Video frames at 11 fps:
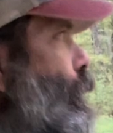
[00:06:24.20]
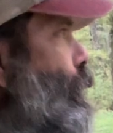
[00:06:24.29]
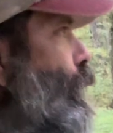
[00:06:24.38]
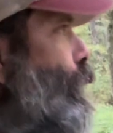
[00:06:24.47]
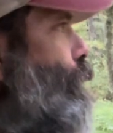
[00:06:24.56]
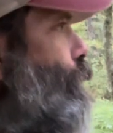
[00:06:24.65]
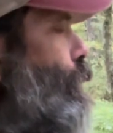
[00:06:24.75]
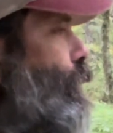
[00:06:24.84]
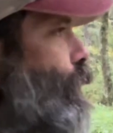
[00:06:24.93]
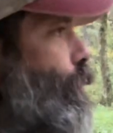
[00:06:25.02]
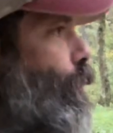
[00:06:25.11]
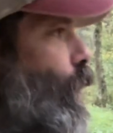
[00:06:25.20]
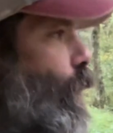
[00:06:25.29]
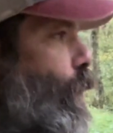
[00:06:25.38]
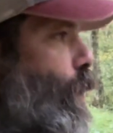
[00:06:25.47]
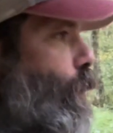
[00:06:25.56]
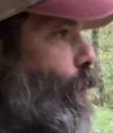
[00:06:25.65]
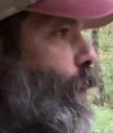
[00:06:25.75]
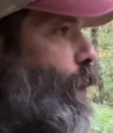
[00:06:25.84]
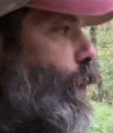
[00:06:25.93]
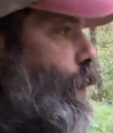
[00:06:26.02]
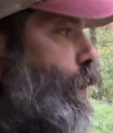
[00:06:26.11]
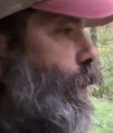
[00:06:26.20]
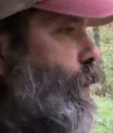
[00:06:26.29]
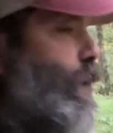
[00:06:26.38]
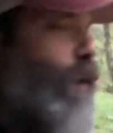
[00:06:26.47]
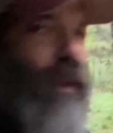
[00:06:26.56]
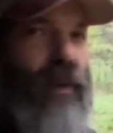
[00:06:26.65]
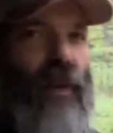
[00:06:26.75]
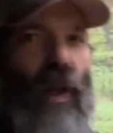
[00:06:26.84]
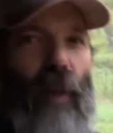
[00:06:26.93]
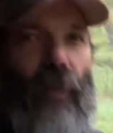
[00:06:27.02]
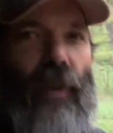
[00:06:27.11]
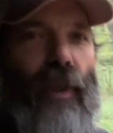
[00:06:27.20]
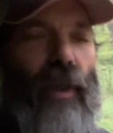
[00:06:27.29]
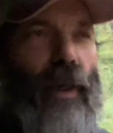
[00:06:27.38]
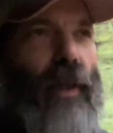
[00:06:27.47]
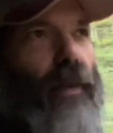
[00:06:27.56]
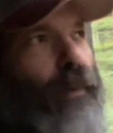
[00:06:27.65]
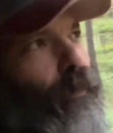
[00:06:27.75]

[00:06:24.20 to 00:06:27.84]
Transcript: Plan for tomorrow is a little up in the air.